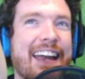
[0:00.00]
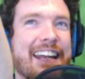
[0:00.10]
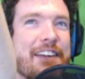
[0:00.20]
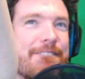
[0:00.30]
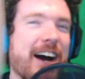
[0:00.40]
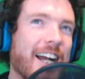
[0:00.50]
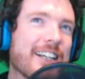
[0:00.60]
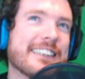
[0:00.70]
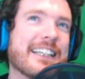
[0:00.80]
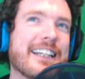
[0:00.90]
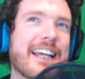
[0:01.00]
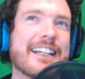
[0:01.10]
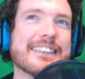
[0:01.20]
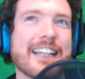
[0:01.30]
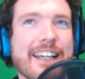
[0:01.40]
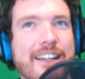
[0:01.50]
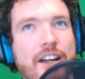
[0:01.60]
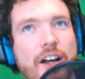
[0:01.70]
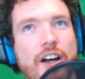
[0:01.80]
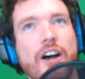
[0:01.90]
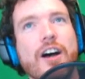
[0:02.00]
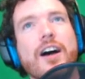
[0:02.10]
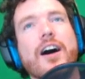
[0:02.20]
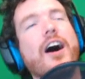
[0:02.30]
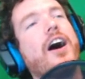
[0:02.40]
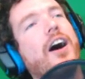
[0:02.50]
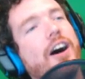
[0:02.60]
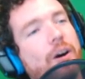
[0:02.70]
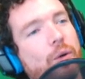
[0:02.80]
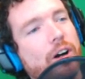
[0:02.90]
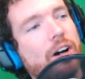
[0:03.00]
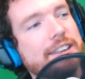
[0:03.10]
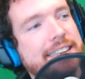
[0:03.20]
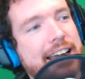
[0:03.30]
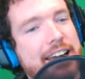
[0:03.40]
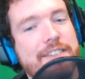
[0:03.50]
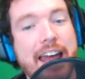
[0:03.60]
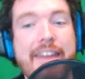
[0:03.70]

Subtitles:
and he fires it, and he's like, oh, we're all saved.